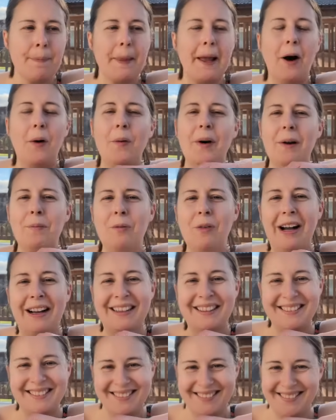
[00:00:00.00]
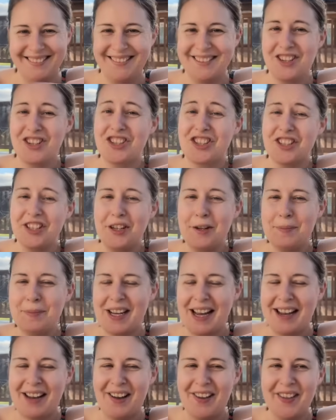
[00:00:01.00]
Oh, and just an
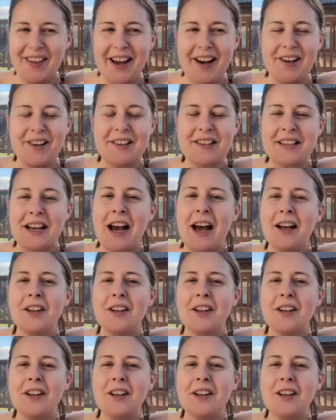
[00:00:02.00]
update on those.